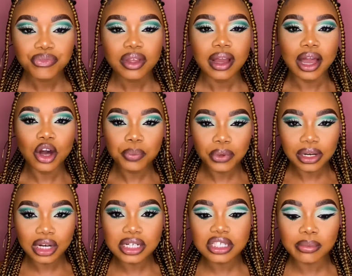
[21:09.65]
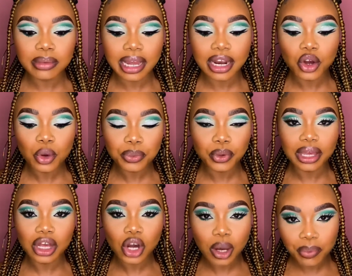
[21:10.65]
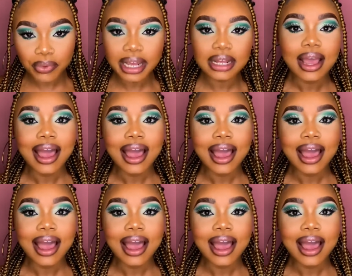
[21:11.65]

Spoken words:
I hope you learned something, and I hope you incorporate